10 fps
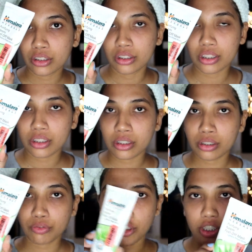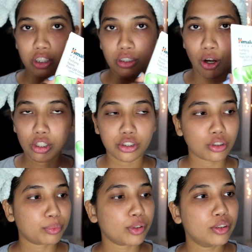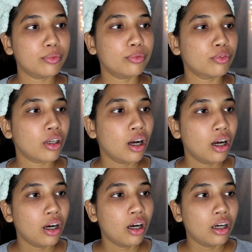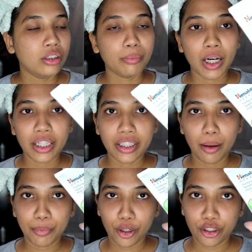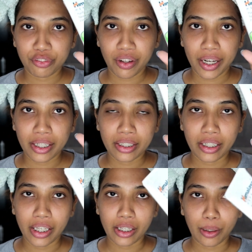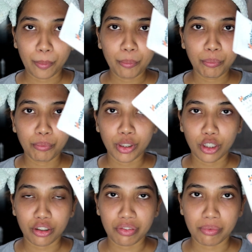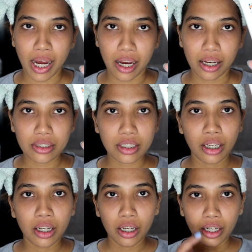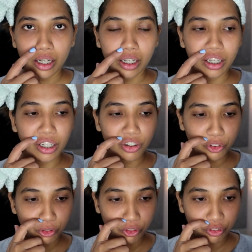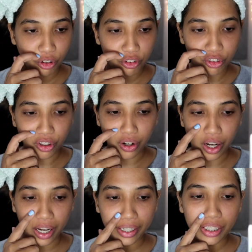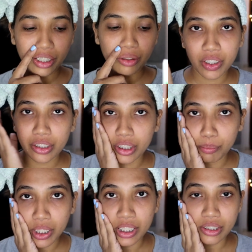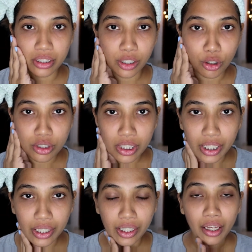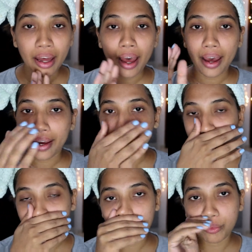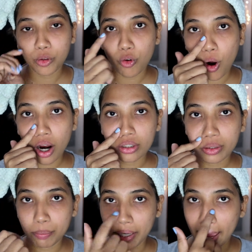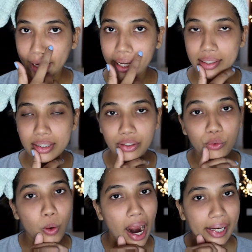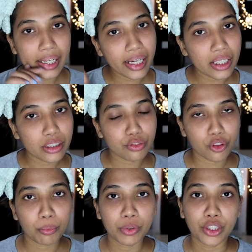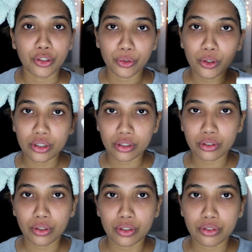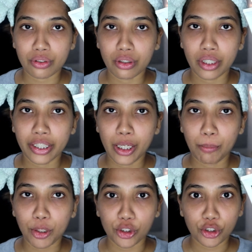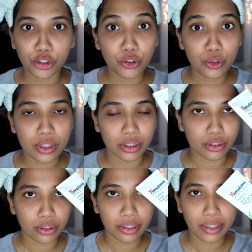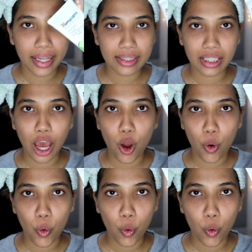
This one is also from Himalaya Purifying Neem peel off mask. For why? will deep cleansing your skin and remove all the black hands and white hands from the roots, so it's really important to use it. So let's go.